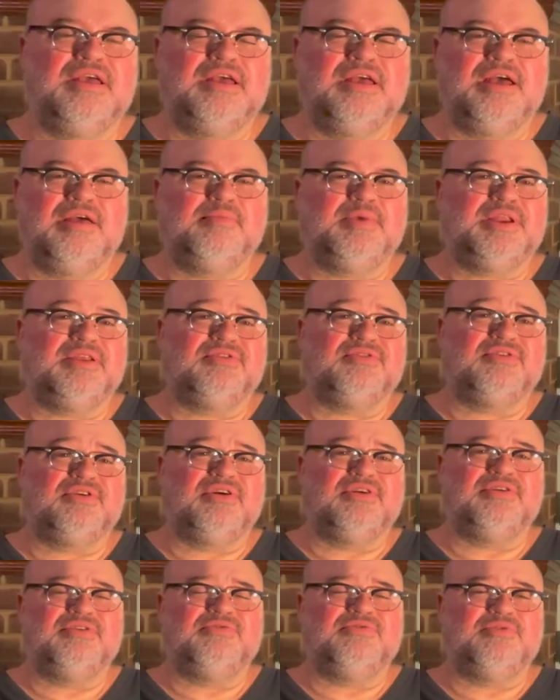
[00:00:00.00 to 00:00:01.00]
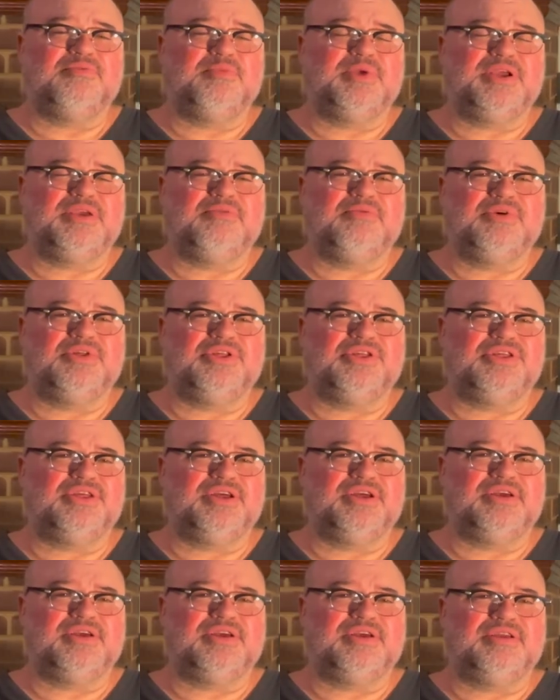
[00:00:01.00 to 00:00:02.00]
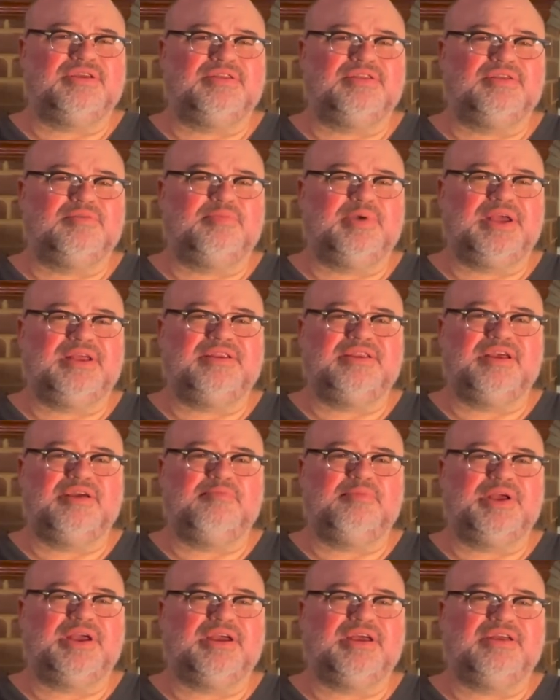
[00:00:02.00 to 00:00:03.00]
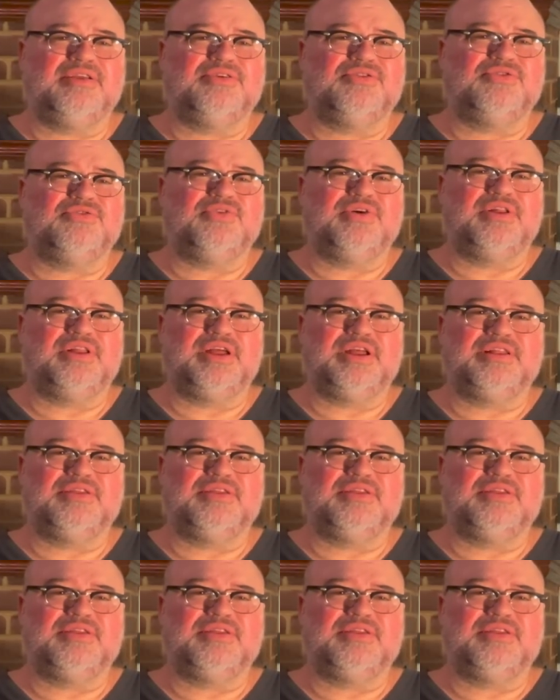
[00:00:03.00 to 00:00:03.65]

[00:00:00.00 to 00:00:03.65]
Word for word: I mean, it started for me with uh, the pandemic. I just felt like